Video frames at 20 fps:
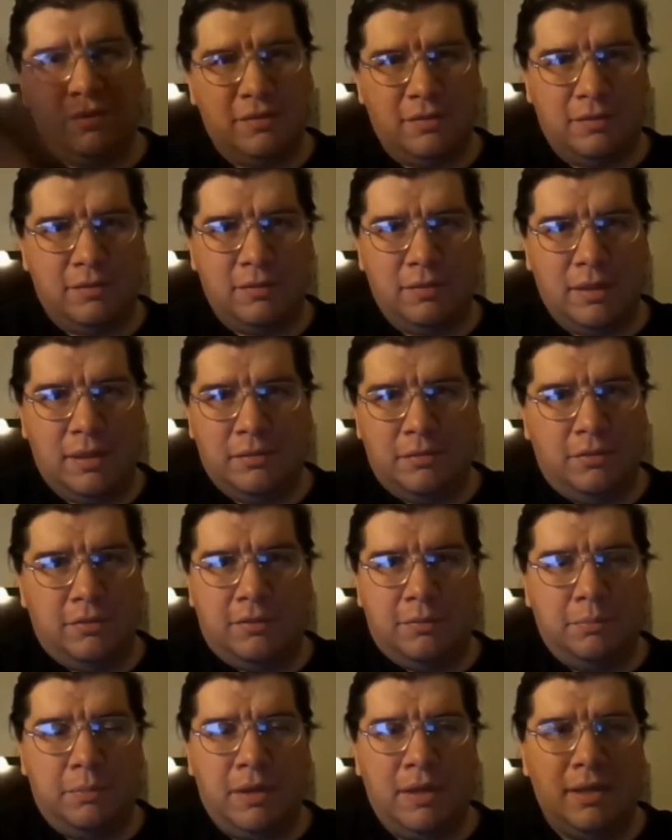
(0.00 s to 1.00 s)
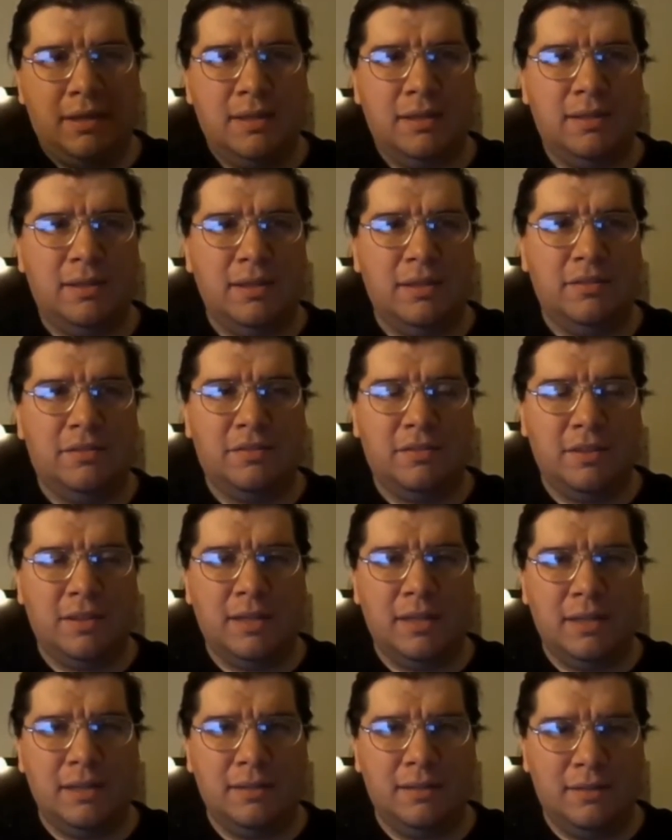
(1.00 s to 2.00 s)
as as you spotted
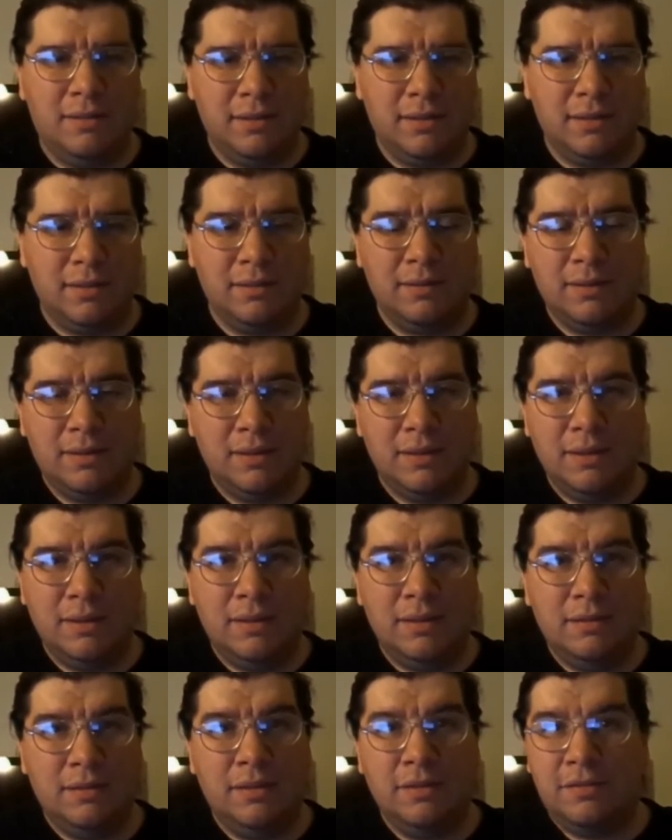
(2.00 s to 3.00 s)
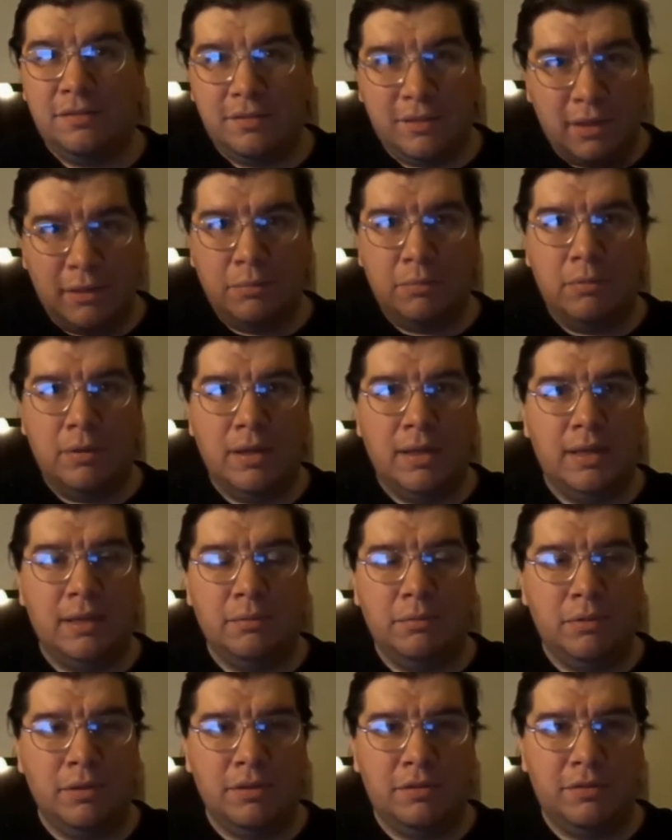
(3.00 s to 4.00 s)
inside the the
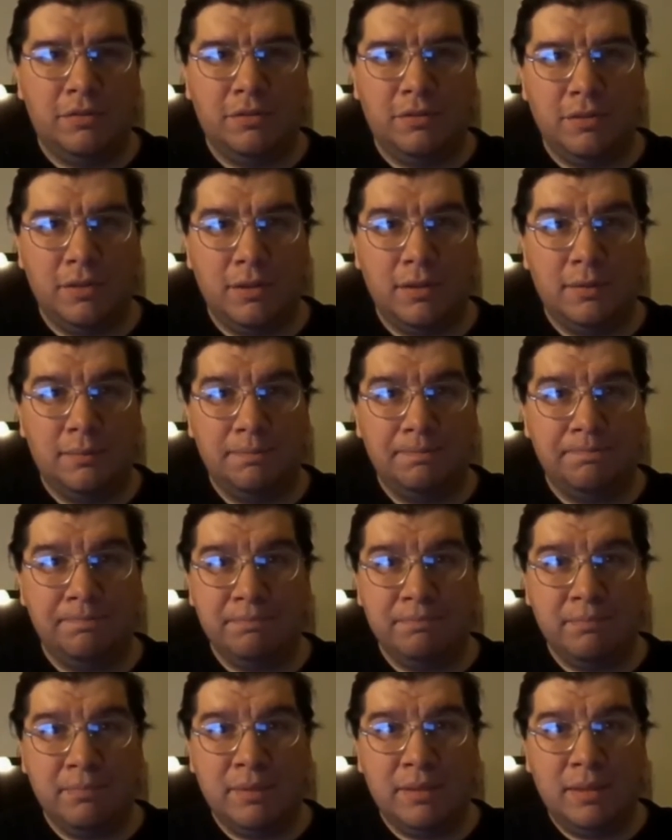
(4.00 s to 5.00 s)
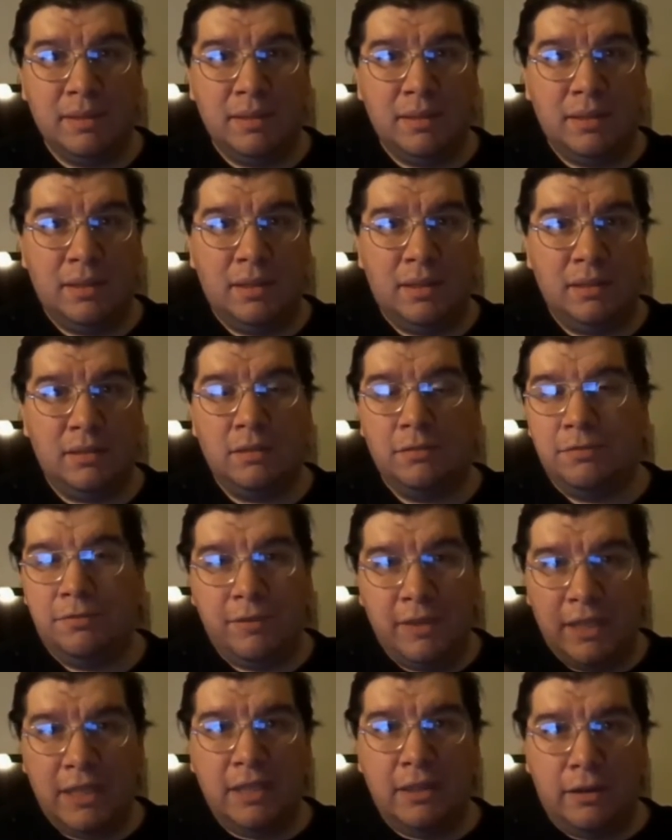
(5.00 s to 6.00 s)
subway, which um, a
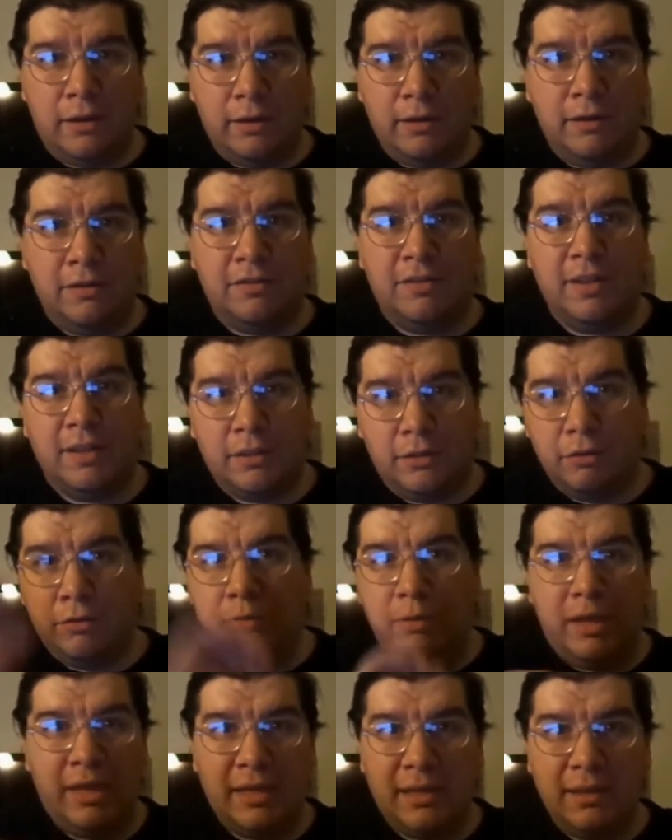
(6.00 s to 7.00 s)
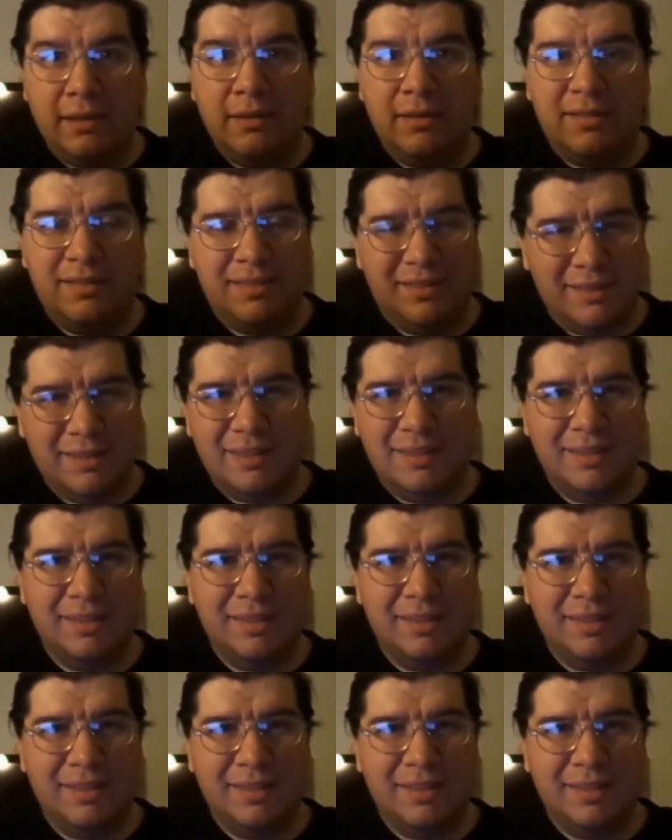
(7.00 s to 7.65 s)
graffiti artist had created.